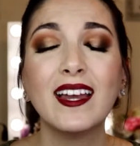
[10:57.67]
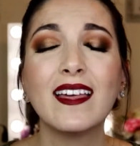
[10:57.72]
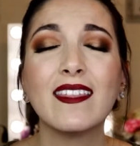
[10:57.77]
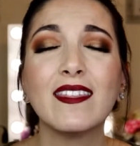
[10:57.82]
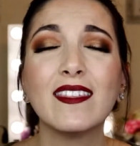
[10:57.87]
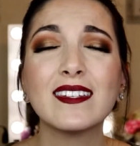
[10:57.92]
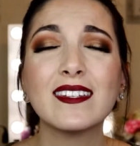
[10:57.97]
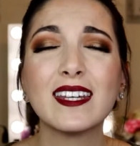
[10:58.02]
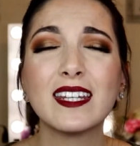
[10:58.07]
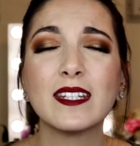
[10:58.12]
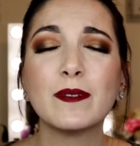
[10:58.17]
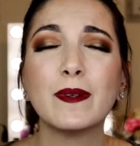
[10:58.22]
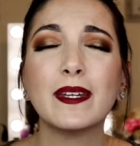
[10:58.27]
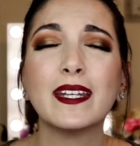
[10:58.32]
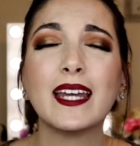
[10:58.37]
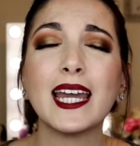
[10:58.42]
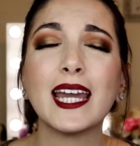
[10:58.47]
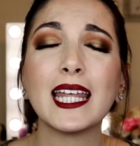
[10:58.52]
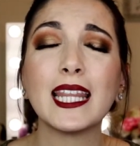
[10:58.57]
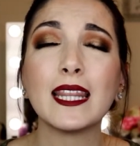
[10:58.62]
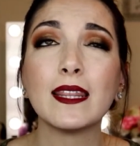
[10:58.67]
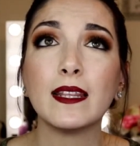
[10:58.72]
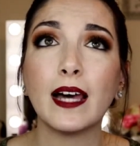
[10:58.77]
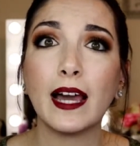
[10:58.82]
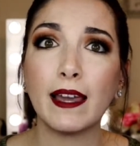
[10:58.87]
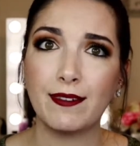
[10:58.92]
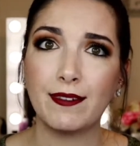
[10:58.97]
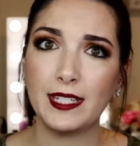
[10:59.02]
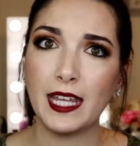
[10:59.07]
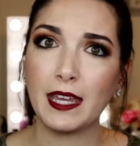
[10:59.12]
This has been a
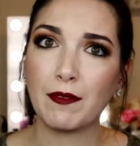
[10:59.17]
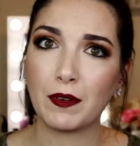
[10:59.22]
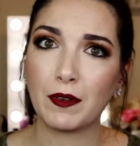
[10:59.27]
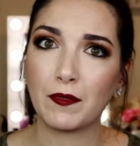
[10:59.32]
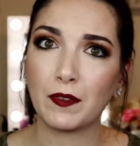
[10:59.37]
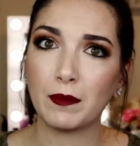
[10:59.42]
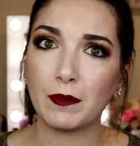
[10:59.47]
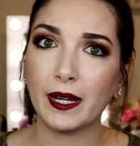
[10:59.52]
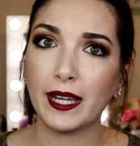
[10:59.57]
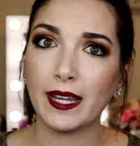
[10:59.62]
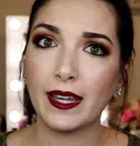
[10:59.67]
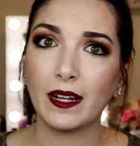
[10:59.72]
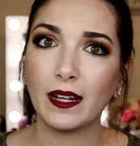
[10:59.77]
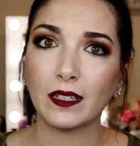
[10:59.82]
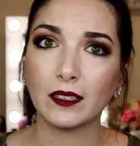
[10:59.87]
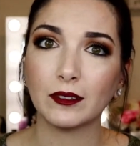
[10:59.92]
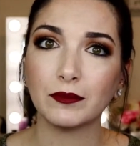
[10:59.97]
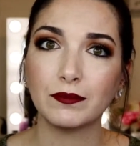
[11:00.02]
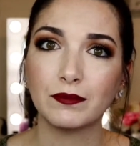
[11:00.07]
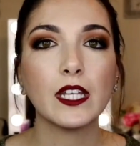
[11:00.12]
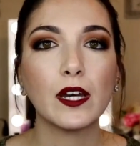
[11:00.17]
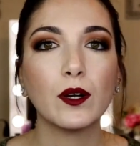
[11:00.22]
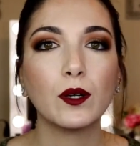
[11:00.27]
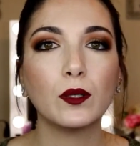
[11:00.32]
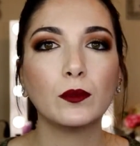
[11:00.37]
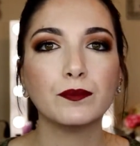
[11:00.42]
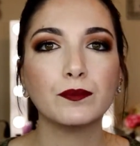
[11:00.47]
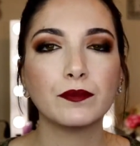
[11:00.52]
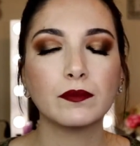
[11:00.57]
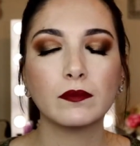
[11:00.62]
lifesaver for my hair.
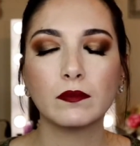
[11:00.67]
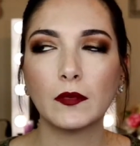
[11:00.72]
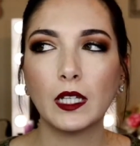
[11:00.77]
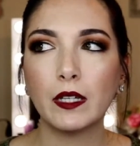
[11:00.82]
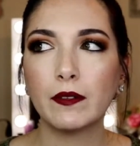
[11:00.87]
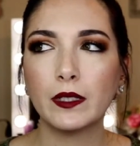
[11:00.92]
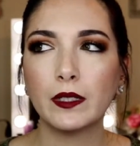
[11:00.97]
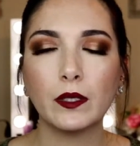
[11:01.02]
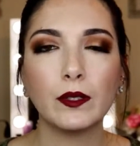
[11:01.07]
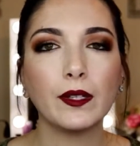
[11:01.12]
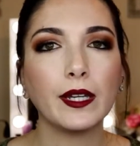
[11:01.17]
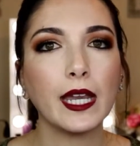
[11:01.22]
So even though you